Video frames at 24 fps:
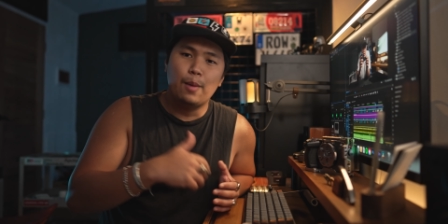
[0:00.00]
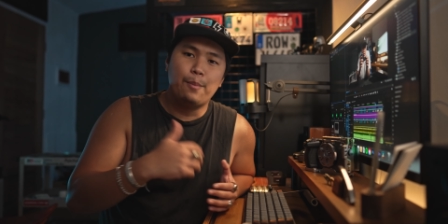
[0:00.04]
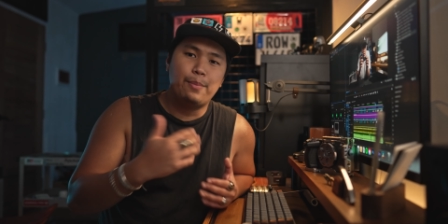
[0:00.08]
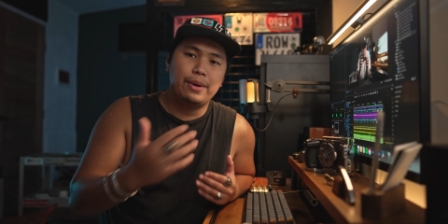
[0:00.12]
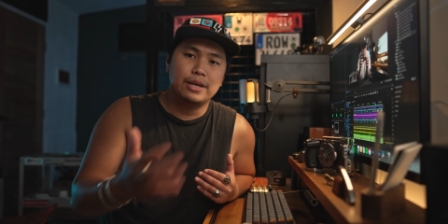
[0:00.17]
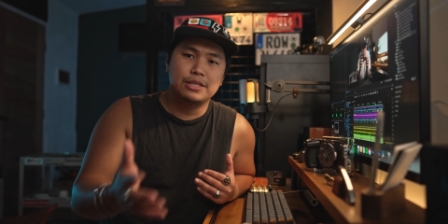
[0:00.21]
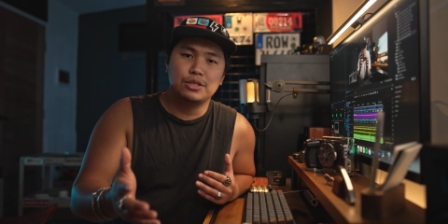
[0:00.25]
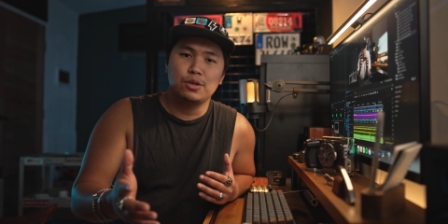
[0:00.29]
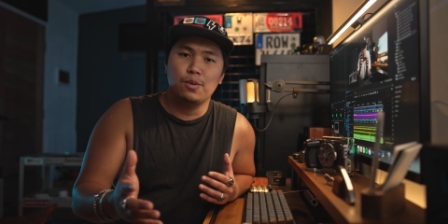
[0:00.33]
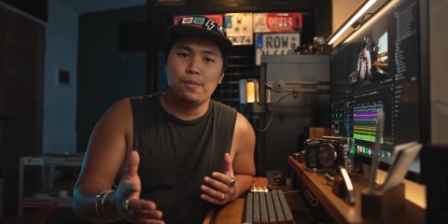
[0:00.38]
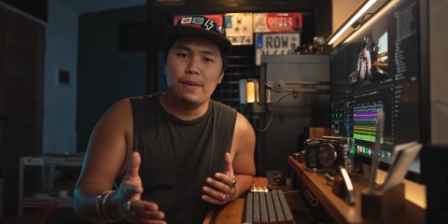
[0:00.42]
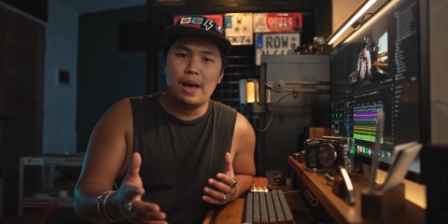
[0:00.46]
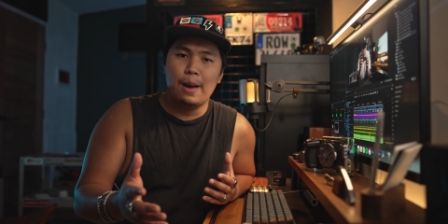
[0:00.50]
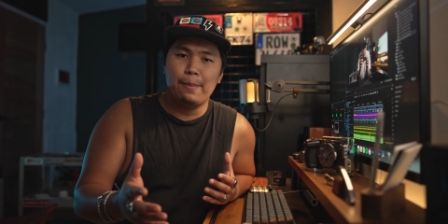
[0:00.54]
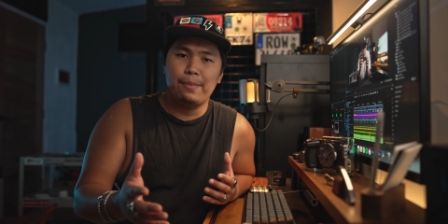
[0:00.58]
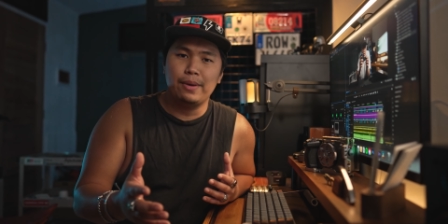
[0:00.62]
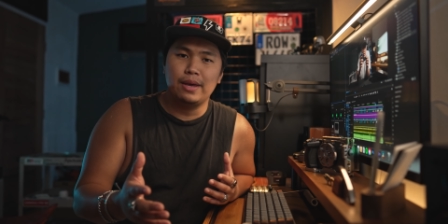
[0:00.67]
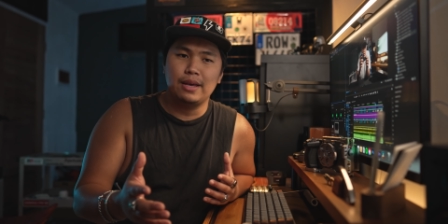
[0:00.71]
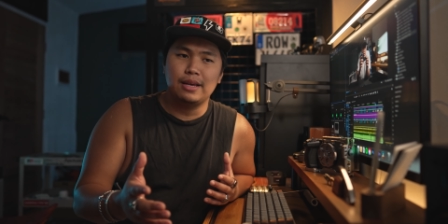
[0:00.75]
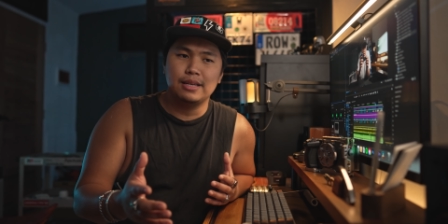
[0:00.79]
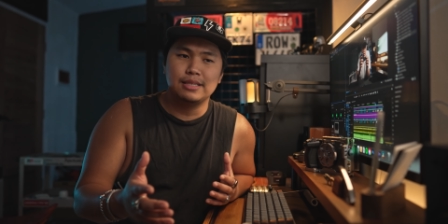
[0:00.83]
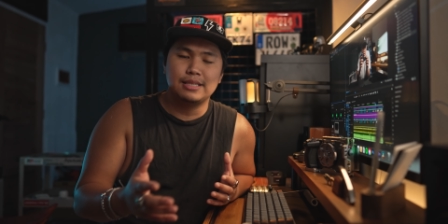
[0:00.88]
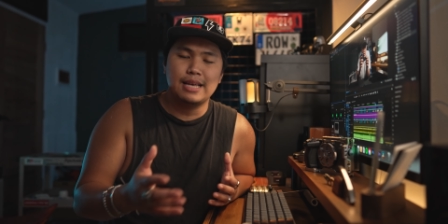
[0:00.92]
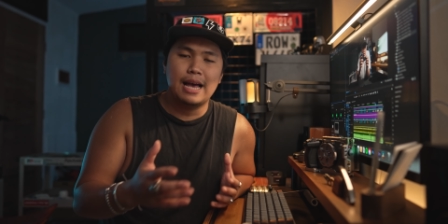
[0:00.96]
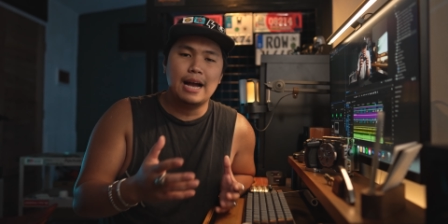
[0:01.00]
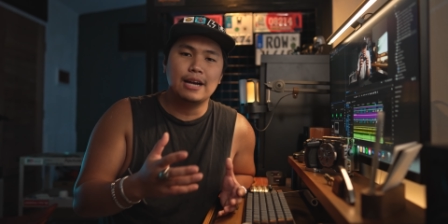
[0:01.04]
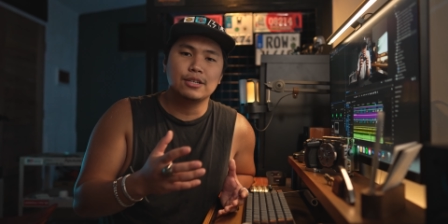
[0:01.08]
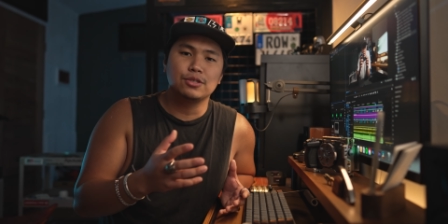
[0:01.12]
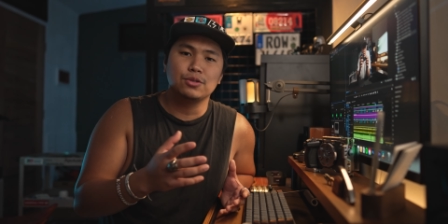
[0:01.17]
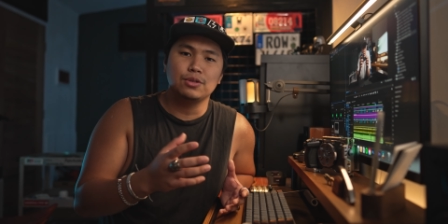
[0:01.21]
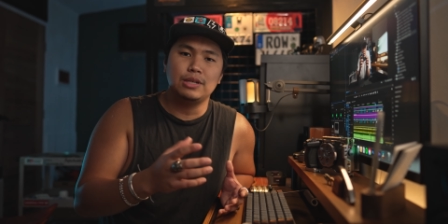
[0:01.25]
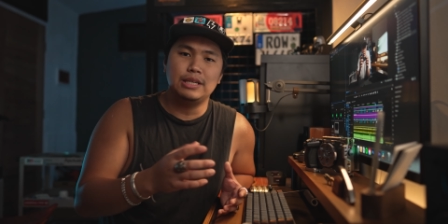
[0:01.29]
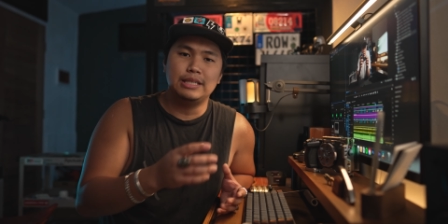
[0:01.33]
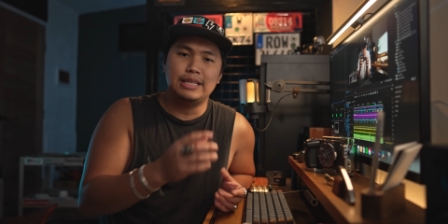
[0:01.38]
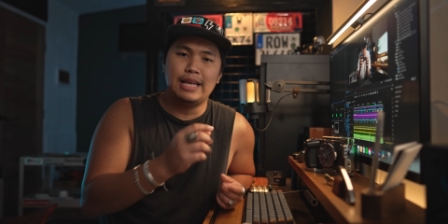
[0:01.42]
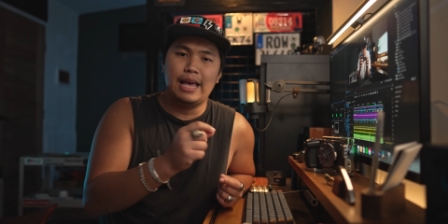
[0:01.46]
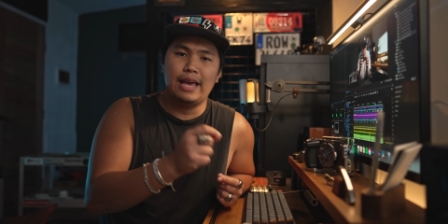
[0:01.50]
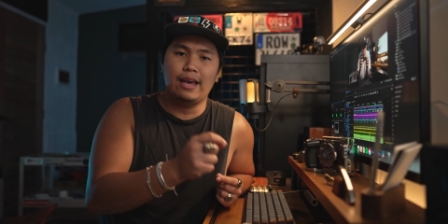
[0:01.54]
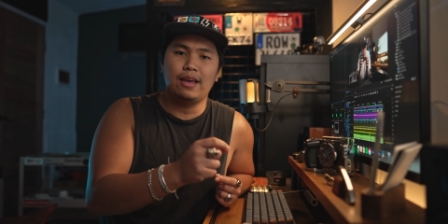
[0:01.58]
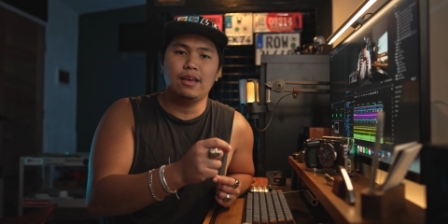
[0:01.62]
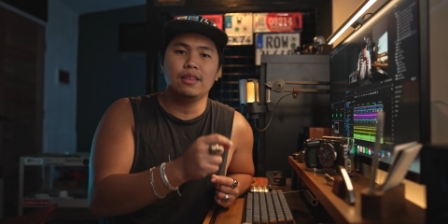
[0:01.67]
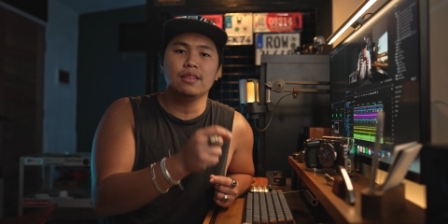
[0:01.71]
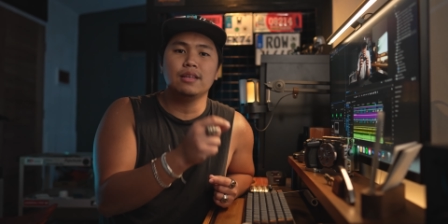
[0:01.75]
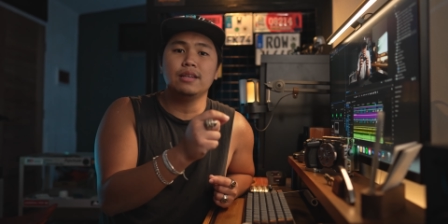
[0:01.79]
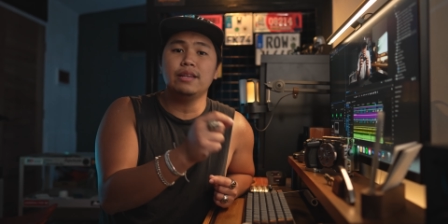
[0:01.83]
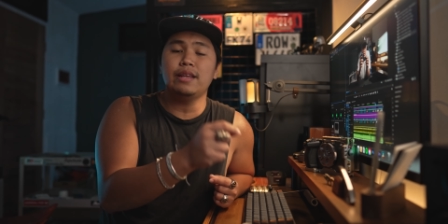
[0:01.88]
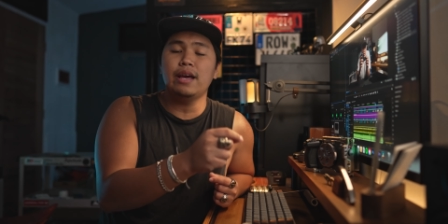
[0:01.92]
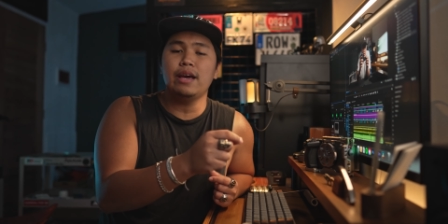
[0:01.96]
pixel mapping is actually
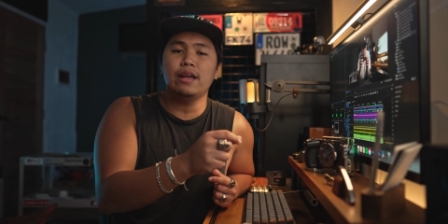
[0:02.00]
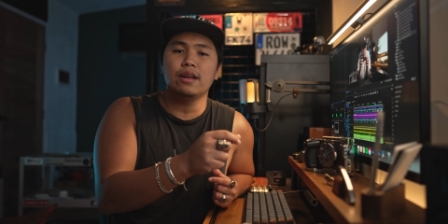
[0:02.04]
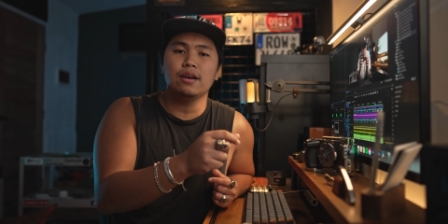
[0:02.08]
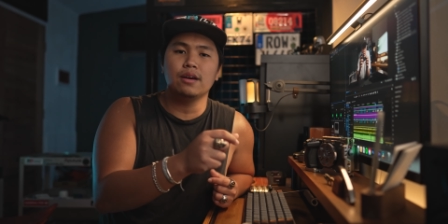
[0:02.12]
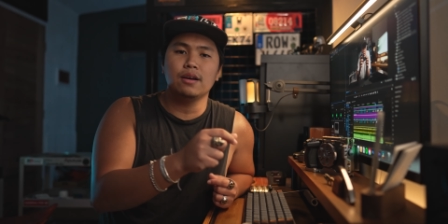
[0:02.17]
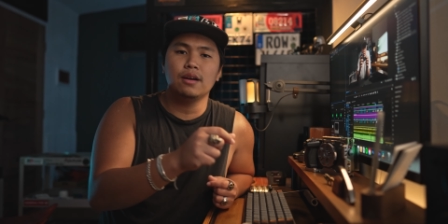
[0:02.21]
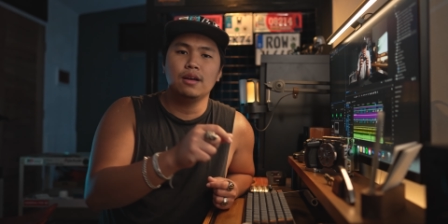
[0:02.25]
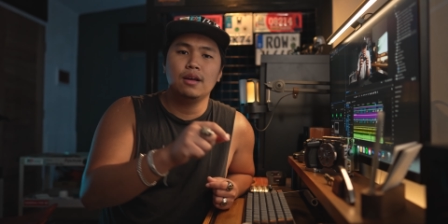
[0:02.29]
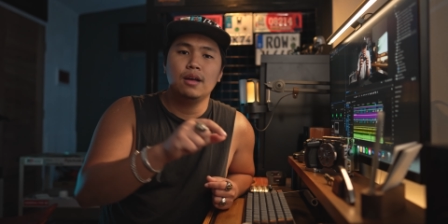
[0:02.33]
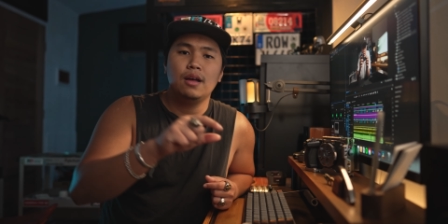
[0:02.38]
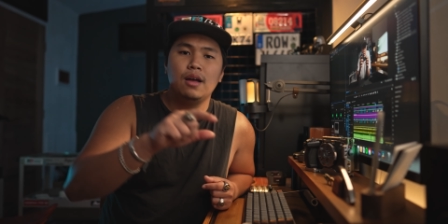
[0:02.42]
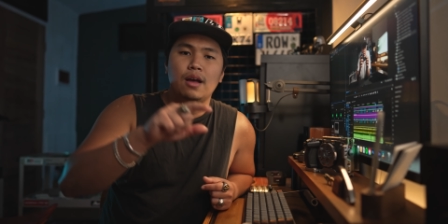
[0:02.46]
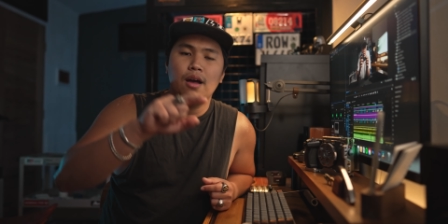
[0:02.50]
taking the data